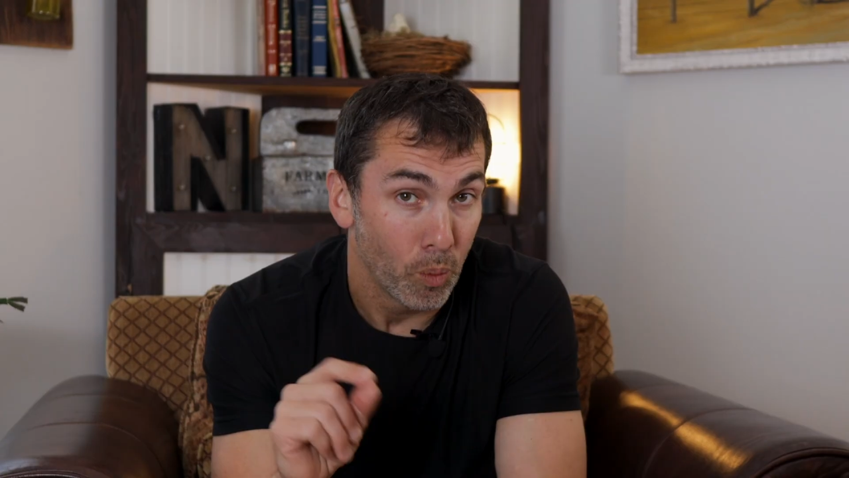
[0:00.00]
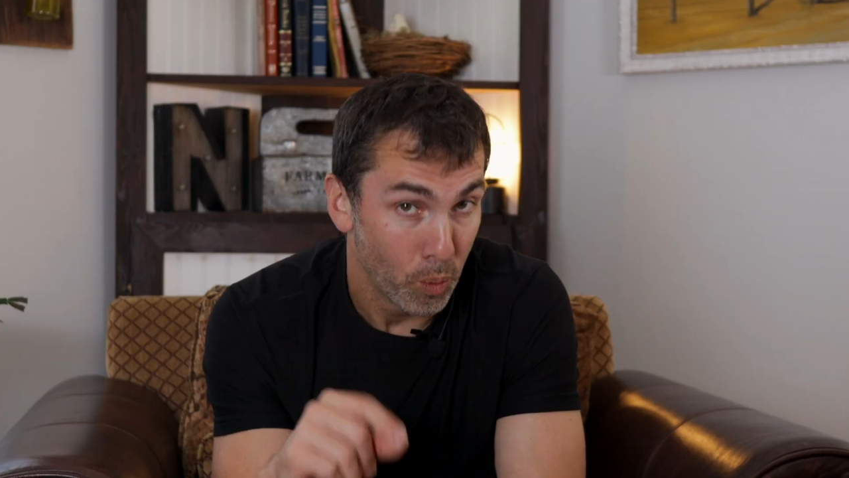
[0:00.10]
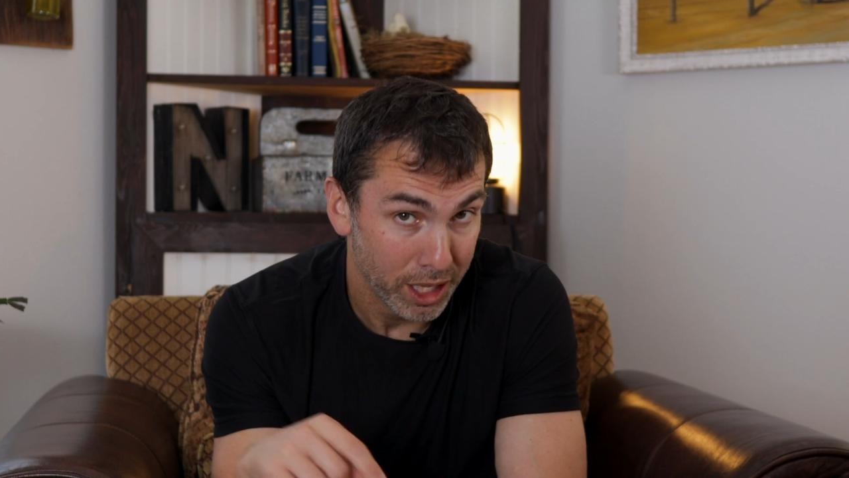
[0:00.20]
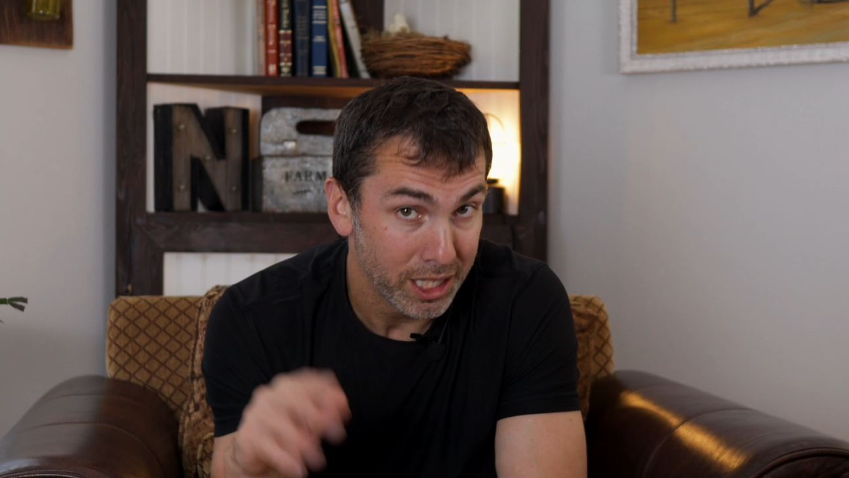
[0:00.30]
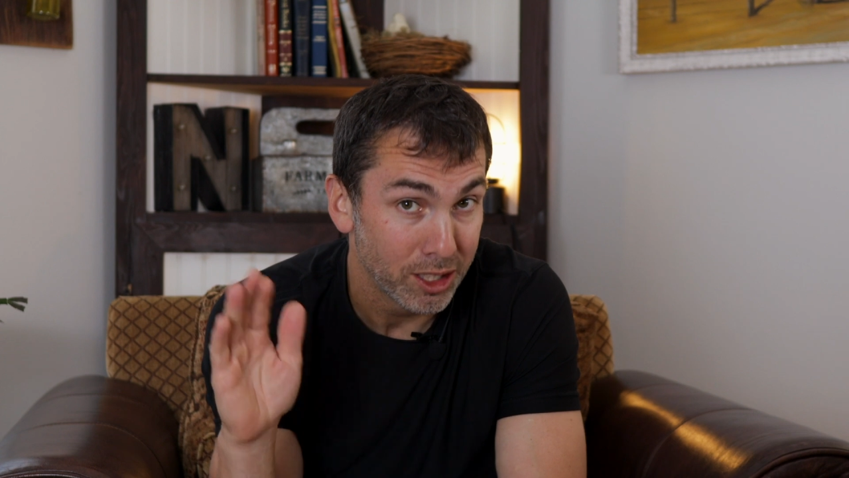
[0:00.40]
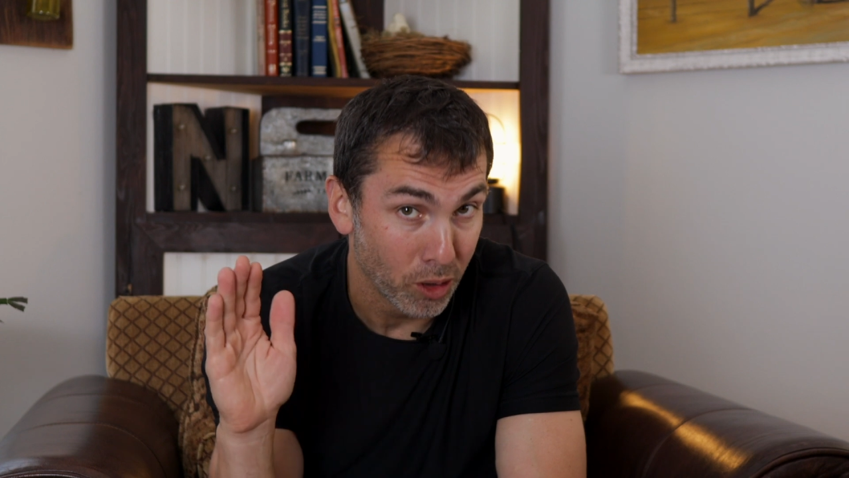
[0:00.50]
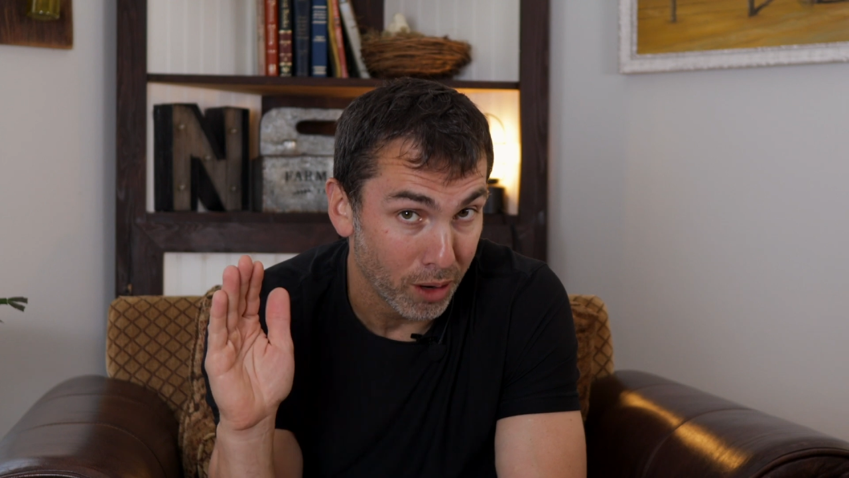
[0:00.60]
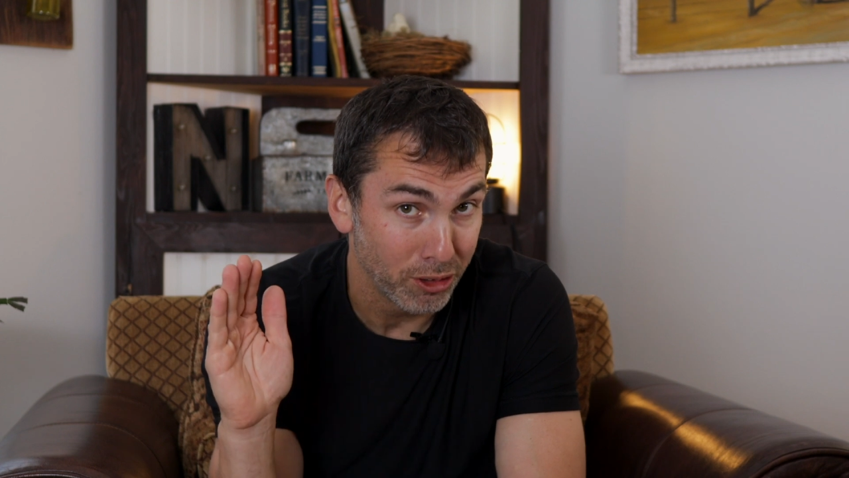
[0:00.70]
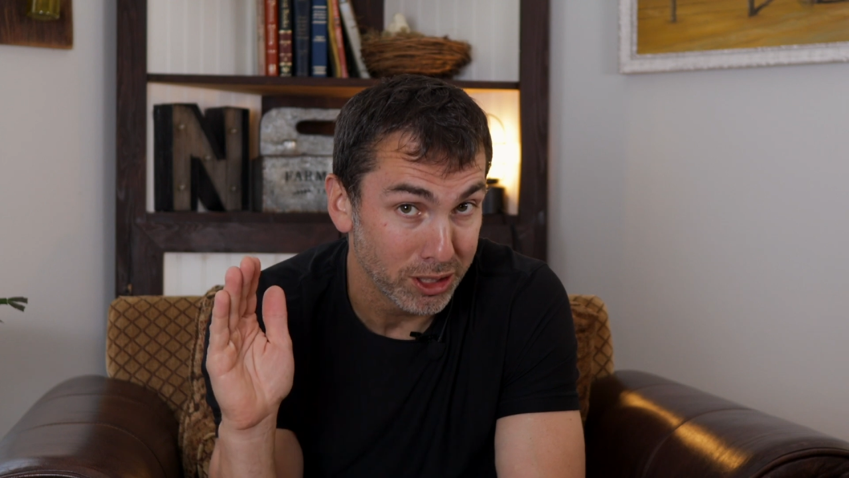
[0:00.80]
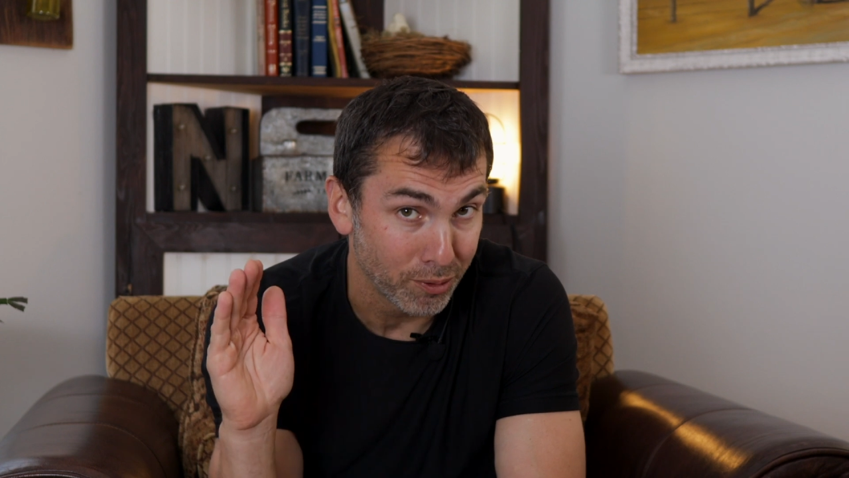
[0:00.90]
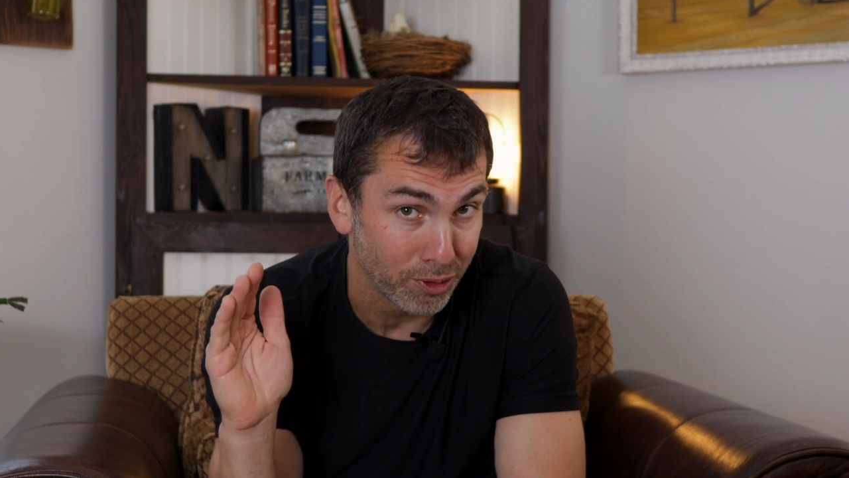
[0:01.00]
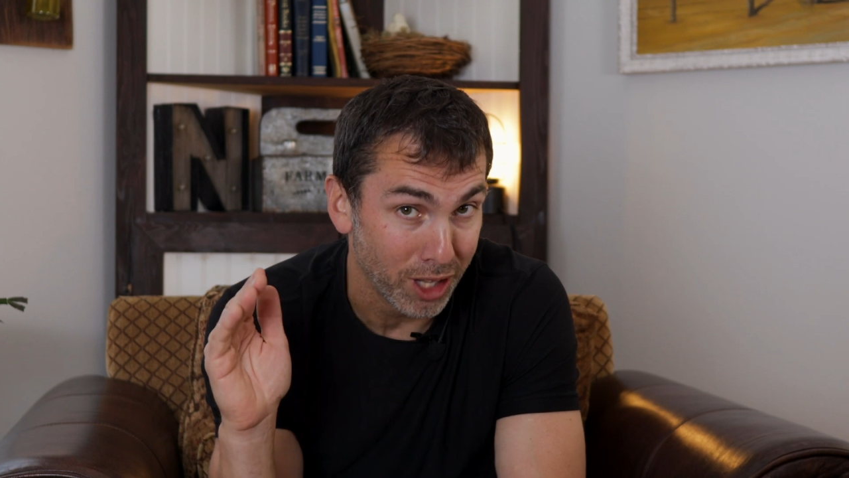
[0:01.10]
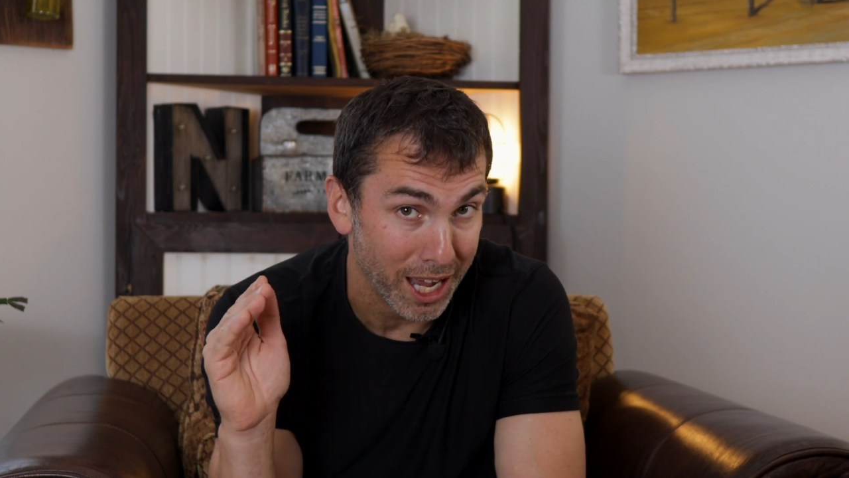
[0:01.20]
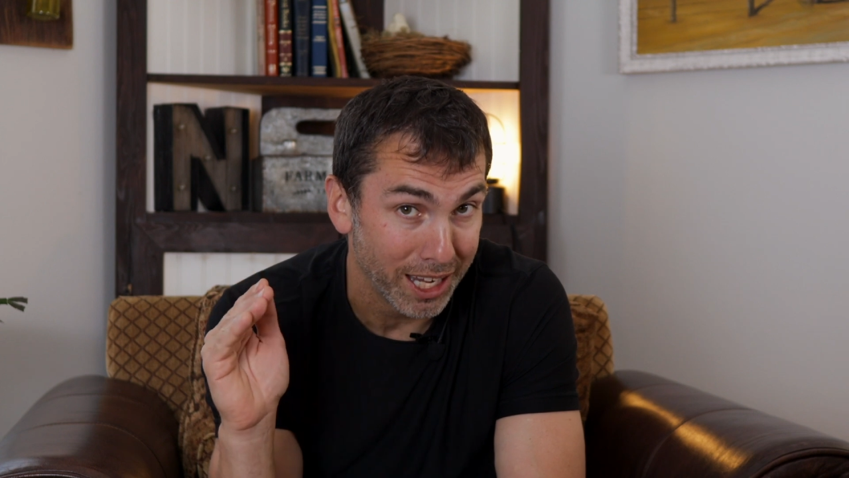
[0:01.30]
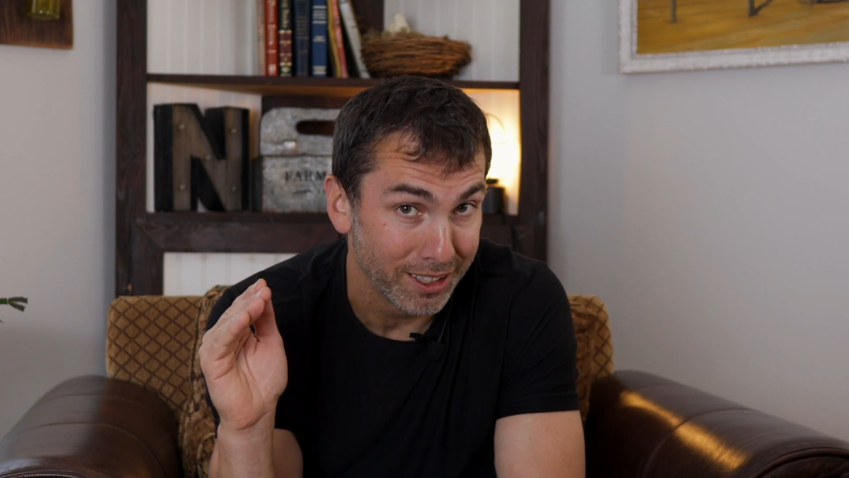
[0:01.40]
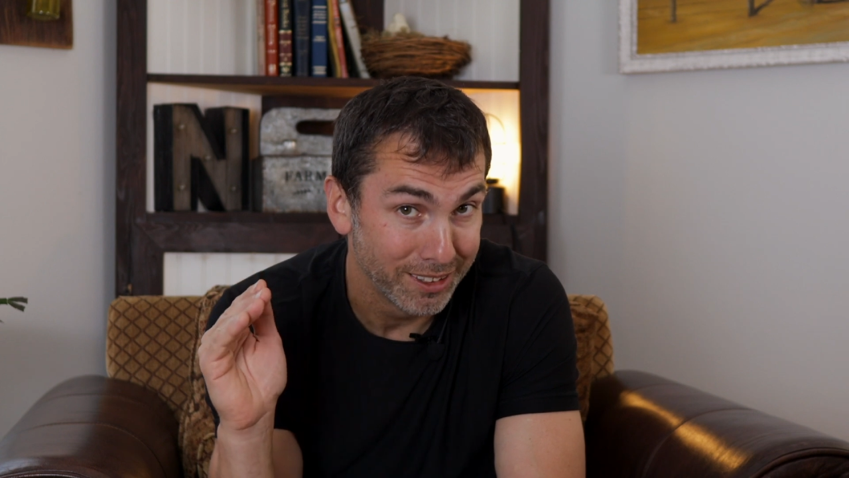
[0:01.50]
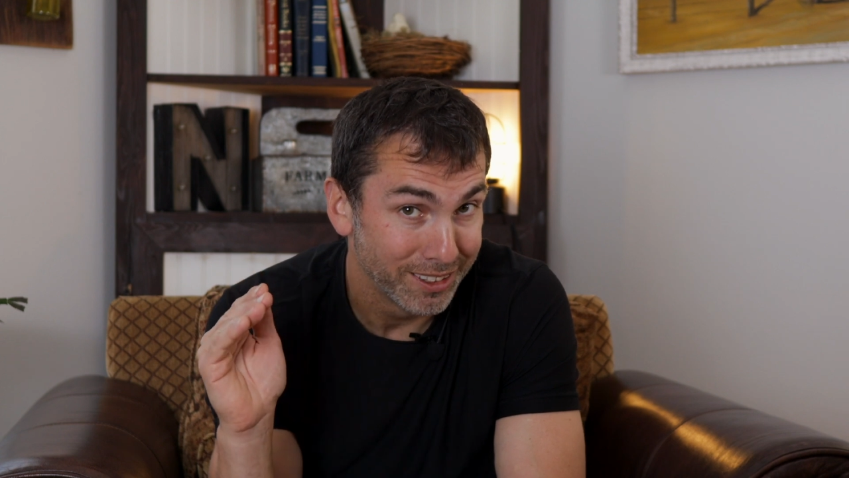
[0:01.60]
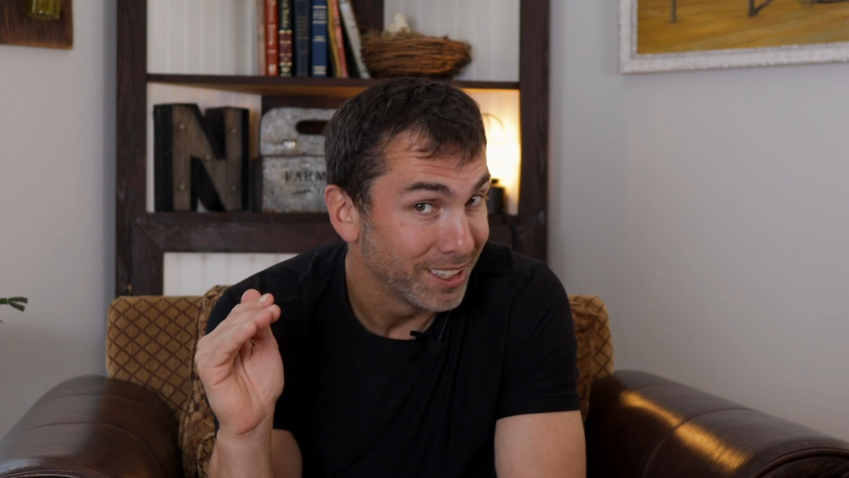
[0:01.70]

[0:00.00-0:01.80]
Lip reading: When the endorphins are flying,